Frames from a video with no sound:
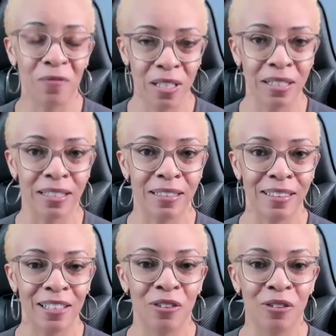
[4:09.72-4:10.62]
feeling,
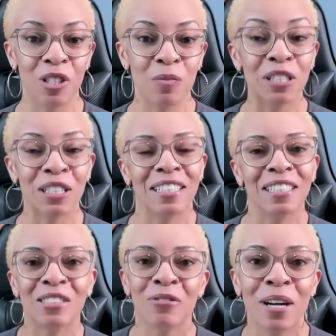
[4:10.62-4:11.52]
you know, and mm-hmm. especially and
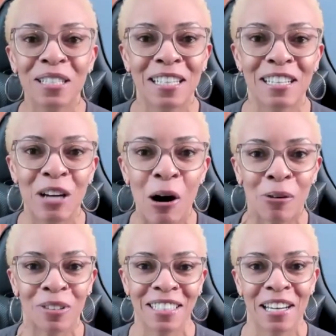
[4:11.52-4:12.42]
it's great to get
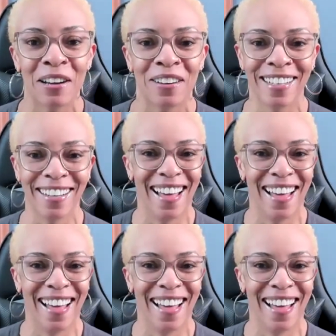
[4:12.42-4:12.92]
caught staring.